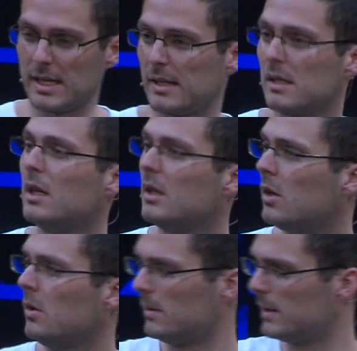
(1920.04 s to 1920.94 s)
said,
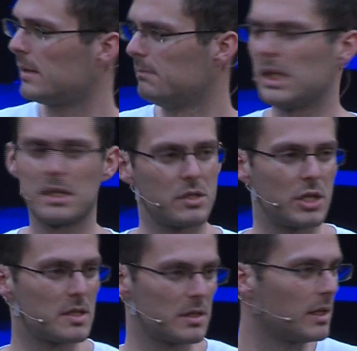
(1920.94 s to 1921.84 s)
"Oh, let's
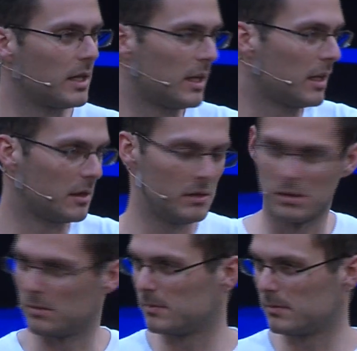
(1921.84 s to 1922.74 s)
just
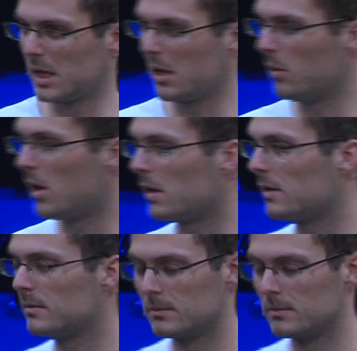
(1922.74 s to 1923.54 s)
take a walk."